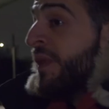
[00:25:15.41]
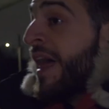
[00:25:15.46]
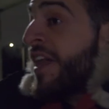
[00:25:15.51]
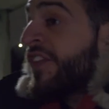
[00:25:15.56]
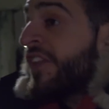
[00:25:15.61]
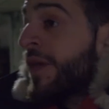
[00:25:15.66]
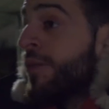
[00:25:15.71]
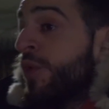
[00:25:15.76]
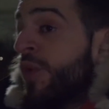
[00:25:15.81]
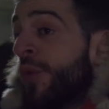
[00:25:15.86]

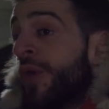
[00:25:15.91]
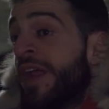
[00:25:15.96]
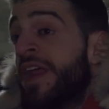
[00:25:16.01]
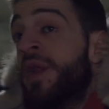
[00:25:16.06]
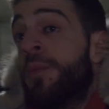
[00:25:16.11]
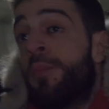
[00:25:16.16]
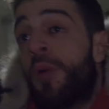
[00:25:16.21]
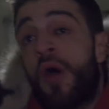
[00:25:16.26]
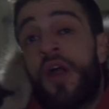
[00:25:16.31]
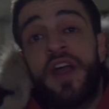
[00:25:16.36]
last time we were
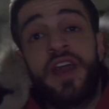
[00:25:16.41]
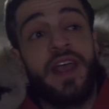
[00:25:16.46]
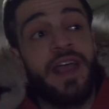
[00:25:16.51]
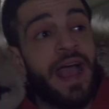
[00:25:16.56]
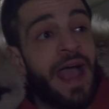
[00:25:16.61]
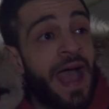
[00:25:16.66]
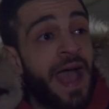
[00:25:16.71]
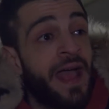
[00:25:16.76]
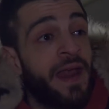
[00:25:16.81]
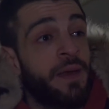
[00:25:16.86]
in a park
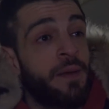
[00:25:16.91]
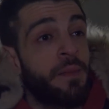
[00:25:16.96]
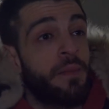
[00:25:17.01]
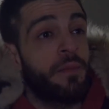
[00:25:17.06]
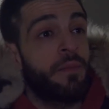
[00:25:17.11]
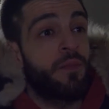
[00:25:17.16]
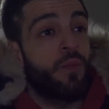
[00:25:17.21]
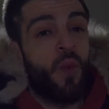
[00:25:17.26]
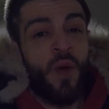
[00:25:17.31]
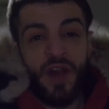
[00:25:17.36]
at
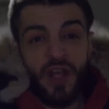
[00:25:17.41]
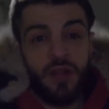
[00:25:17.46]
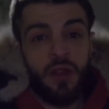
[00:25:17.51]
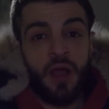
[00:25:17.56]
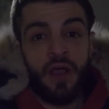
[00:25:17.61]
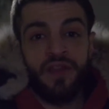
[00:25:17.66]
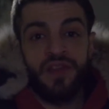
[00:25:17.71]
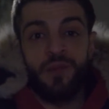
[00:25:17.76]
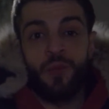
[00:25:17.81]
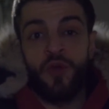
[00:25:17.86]
one
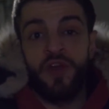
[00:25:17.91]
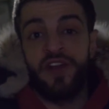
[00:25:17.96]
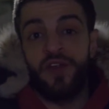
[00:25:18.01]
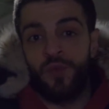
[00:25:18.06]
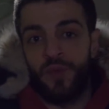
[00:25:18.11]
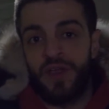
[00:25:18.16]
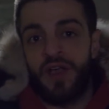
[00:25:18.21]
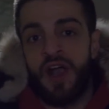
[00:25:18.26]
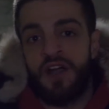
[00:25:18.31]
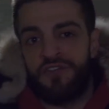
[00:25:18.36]
o'clock in the
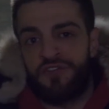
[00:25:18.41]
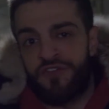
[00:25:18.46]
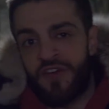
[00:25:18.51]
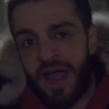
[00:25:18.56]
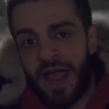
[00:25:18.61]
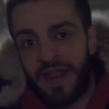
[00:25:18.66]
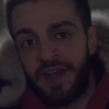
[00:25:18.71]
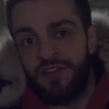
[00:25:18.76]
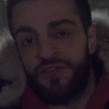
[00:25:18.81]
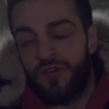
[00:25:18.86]
morning, we got
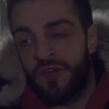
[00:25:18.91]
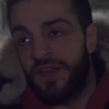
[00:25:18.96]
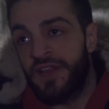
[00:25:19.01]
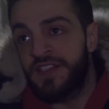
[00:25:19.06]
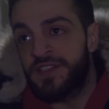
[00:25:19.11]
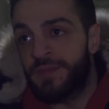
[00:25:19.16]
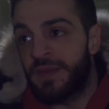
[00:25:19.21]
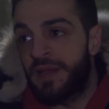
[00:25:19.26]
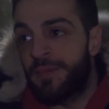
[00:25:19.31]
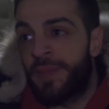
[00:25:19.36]
fined for
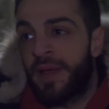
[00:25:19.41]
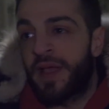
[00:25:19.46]
this, me and